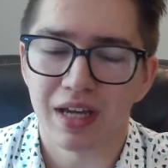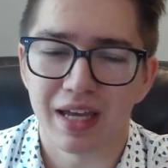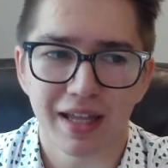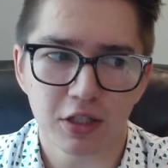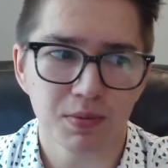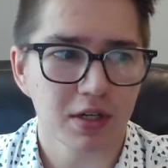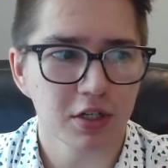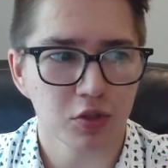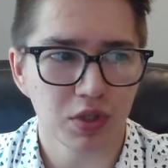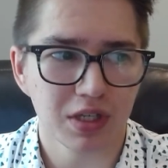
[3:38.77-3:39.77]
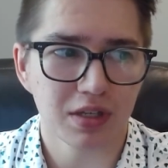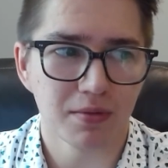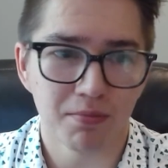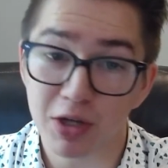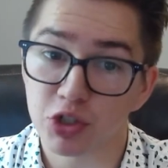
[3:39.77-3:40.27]
and that's because we
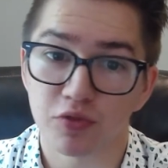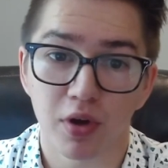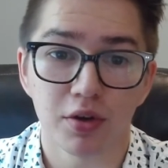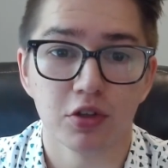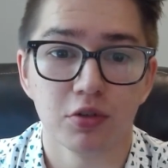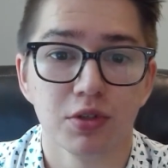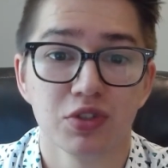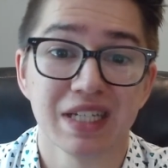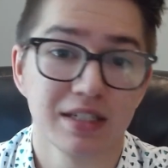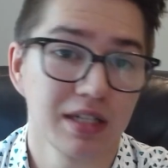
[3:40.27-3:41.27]
measure volume using